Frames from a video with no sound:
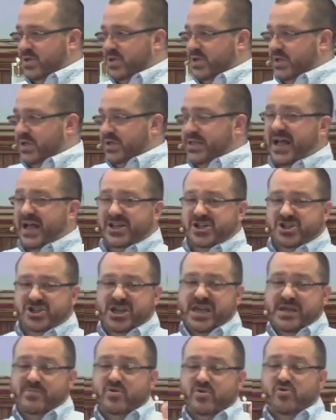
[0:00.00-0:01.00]
not
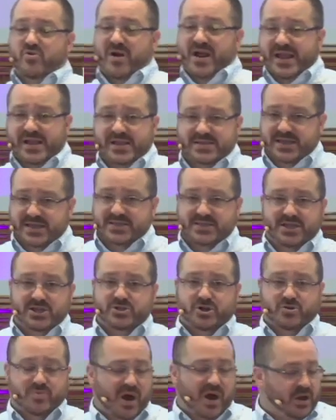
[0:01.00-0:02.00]
cheap grace, as Dietrich
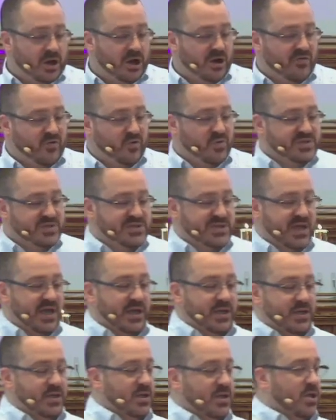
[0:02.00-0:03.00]
Bonhoeffer would say,
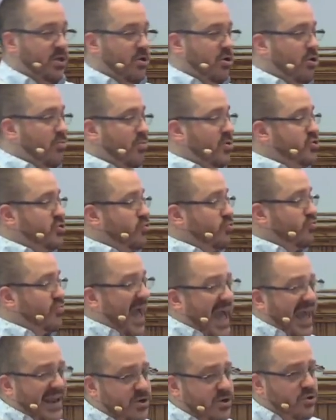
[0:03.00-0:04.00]
but to
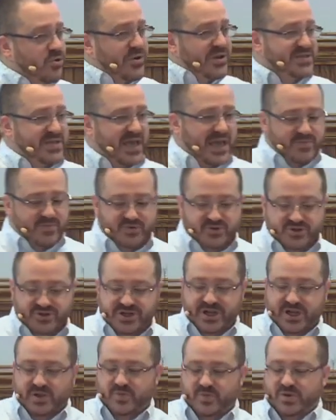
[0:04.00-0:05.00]
radical discipleship
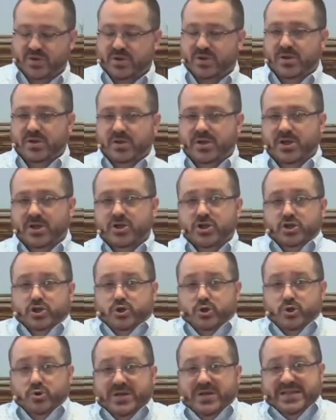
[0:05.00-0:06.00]
to
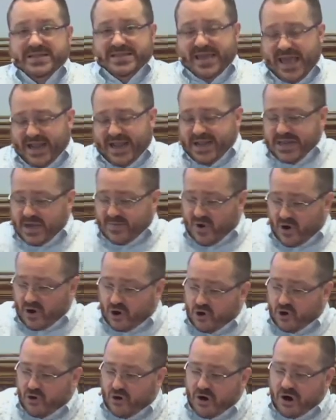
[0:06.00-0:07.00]
truly taking up our
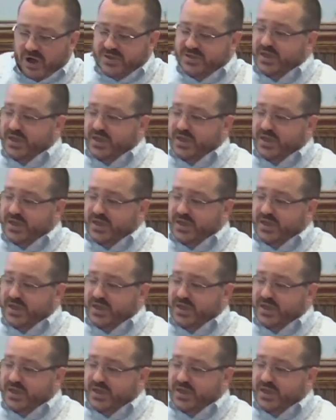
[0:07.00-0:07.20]
cross and